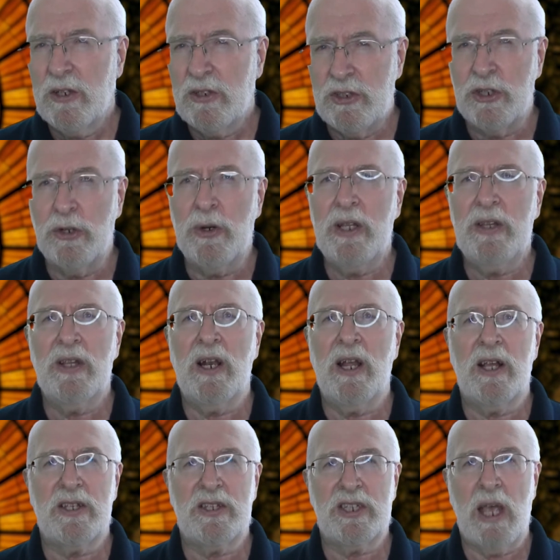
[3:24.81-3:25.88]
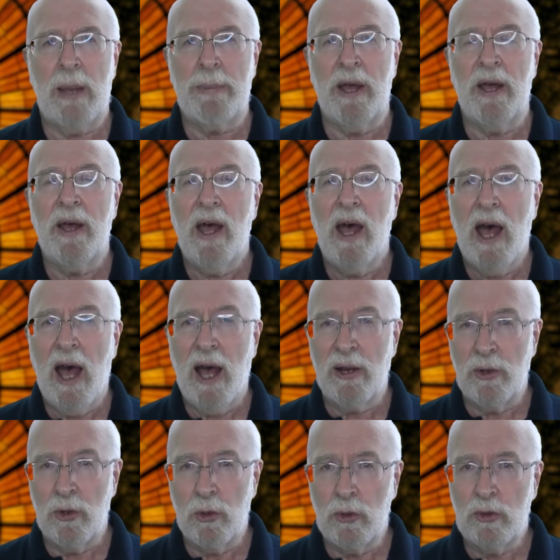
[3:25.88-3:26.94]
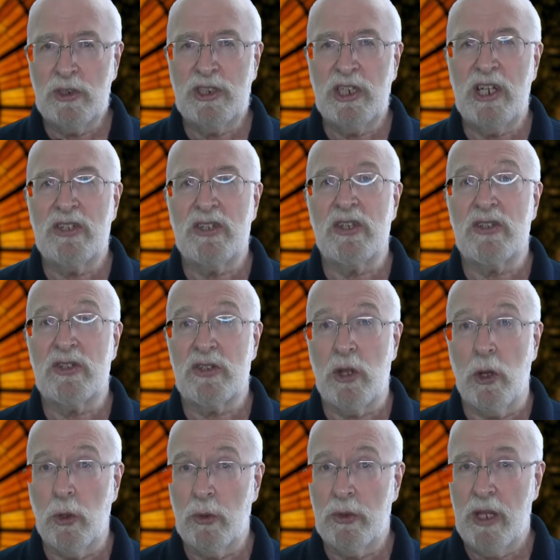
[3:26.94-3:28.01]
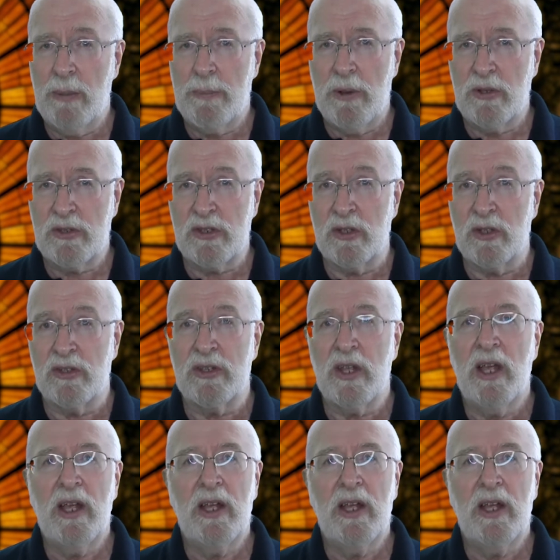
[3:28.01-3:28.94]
During the Last Supper, our Lord Jesus told the apostles